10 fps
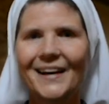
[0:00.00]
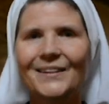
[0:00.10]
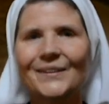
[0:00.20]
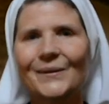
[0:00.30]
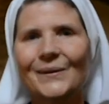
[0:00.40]

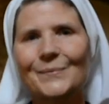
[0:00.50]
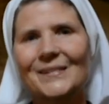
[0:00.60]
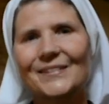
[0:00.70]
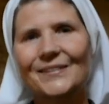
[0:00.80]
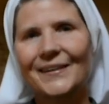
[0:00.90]
Hello, I'm
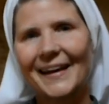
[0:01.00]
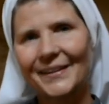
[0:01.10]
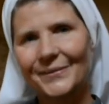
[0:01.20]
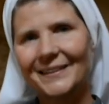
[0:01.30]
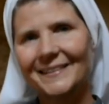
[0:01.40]
Sister
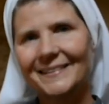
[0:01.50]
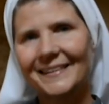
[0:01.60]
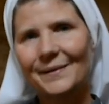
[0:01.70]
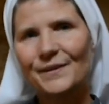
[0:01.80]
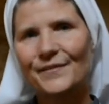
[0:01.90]
Katherine.
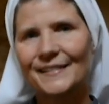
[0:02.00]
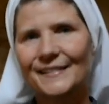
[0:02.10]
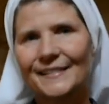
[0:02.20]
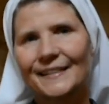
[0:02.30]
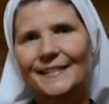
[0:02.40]
I'm a
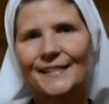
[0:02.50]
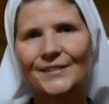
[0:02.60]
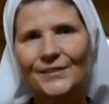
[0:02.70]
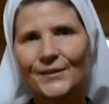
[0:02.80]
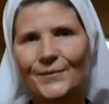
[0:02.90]
Franciscan
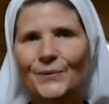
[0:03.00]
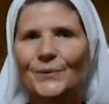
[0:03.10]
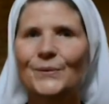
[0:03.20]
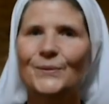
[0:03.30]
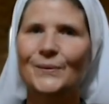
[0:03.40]
Sister, Third
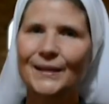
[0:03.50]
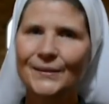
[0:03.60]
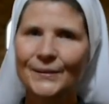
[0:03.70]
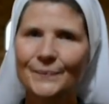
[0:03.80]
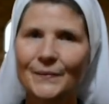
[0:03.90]
Order
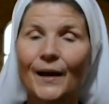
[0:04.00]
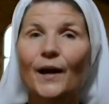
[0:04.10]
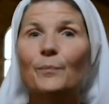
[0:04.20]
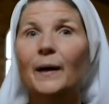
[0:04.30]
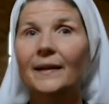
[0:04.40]
Regular,
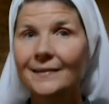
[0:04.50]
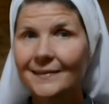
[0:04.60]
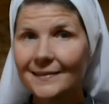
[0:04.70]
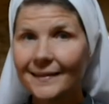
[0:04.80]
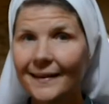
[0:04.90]
of
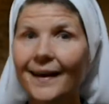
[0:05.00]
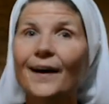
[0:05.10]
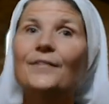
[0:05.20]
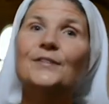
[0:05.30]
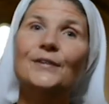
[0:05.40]
Penance,
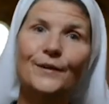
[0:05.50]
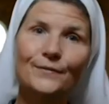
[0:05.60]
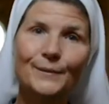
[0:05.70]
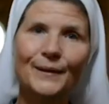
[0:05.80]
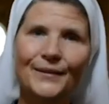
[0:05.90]
of the
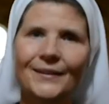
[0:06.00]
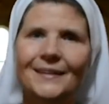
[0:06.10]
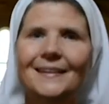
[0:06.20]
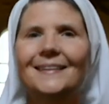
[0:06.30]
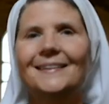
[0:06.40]
Sorrowful Mother,
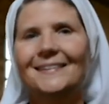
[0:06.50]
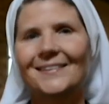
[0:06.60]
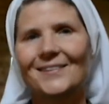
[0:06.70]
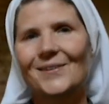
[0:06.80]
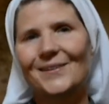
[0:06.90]

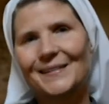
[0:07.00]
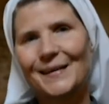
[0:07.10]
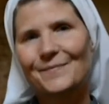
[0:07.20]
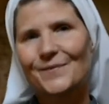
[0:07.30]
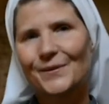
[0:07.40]
a long
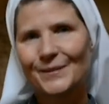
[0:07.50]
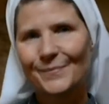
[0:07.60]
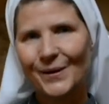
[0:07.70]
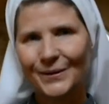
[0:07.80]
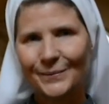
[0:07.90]
name for a
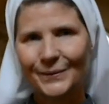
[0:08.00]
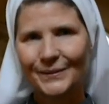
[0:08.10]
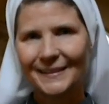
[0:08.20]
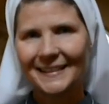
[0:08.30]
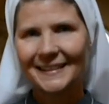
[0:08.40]
small community.